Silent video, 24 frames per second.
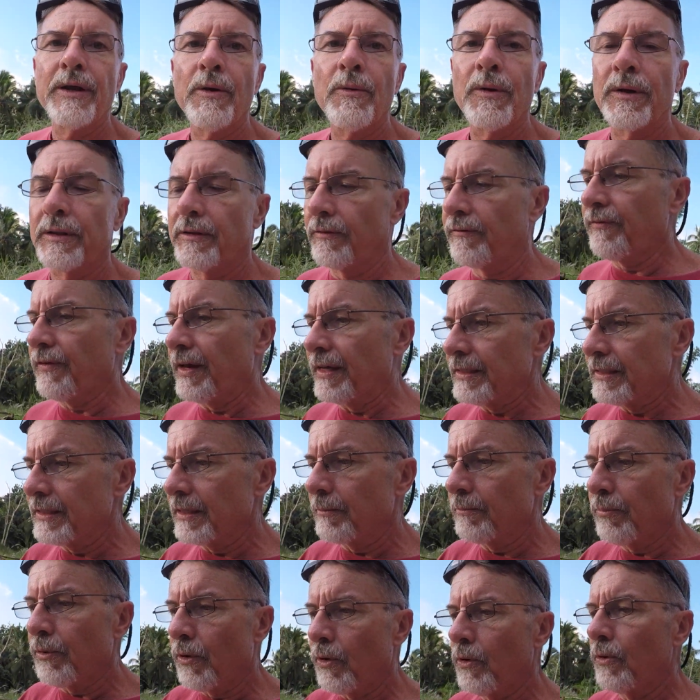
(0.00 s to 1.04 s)
what the
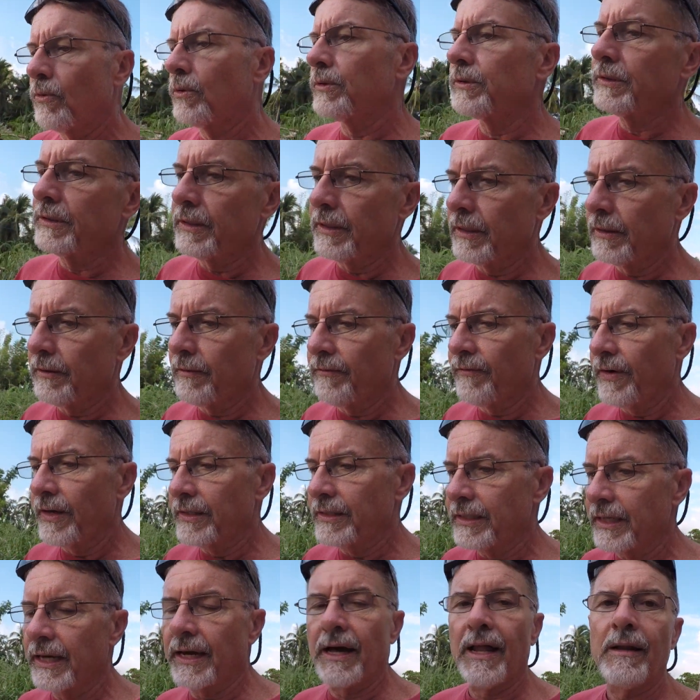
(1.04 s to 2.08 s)
fencing poles, the
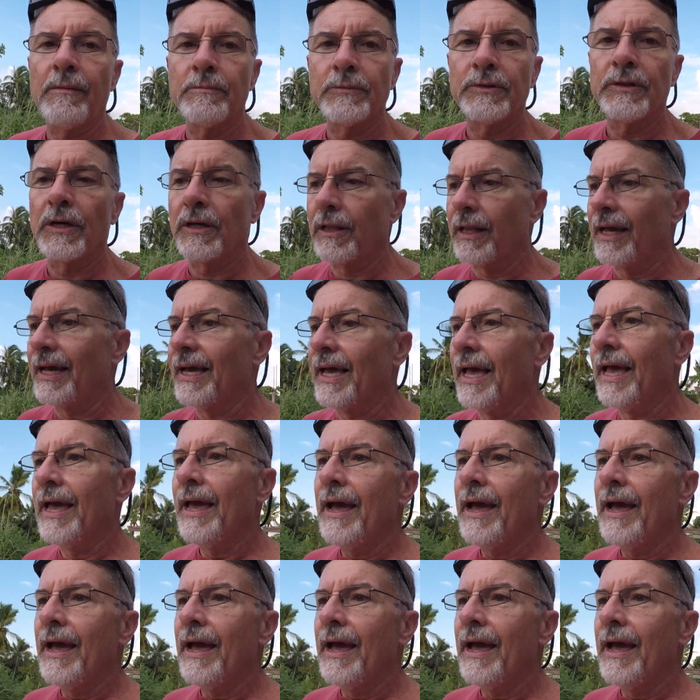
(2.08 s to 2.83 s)
fencing columns look like.